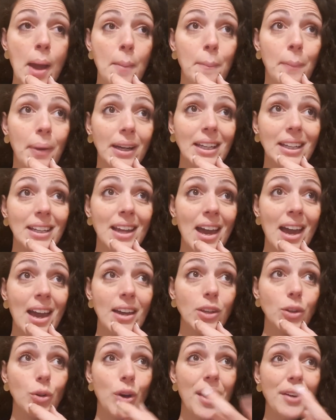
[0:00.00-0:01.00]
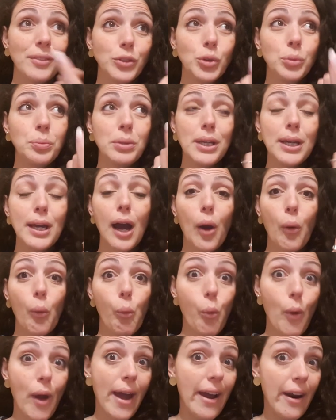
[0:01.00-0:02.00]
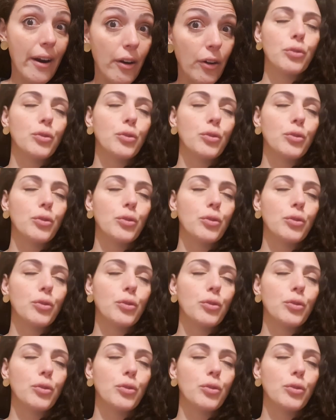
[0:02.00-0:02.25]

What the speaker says: But you have to be aware.